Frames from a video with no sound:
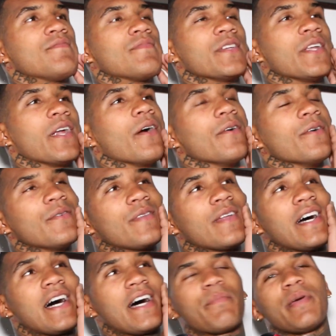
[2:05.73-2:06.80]
You know,
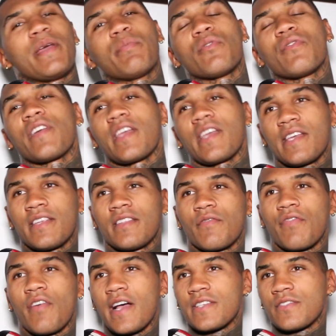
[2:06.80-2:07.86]
uh, people think the
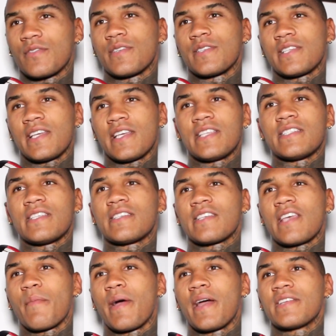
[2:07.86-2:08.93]
fights are as easy to
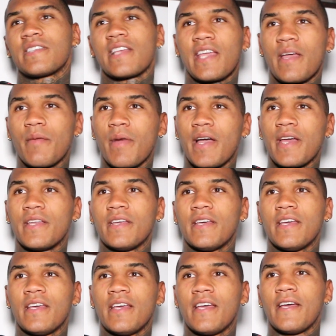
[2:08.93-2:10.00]
get made as they get made.
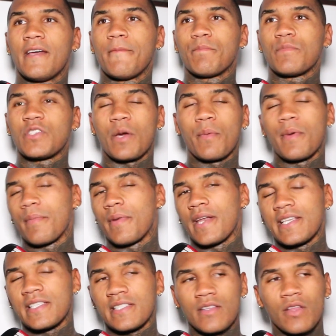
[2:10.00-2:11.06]
Do you know what I mean? But
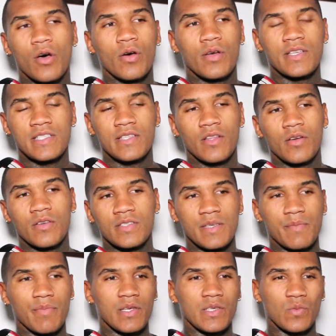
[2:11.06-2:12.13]
it's not. It's not as
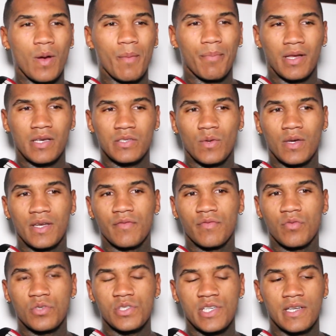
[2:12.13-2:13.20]
simple as one plus one,
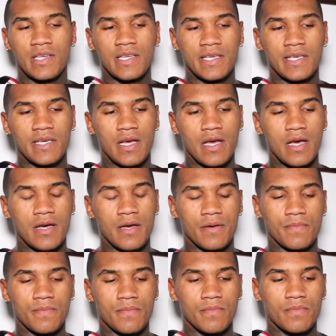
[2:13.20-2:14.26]
unfortunately.
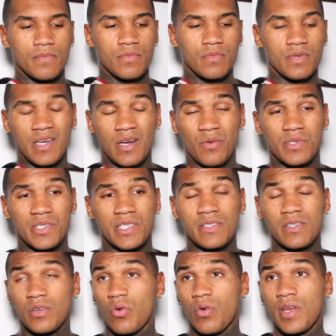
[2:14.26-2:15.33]
Um, you know, which
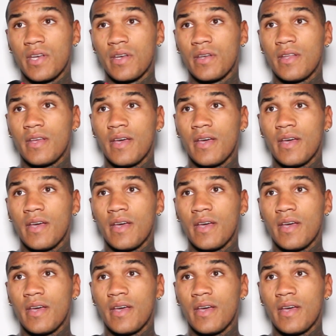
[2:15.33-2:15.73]
is annoying.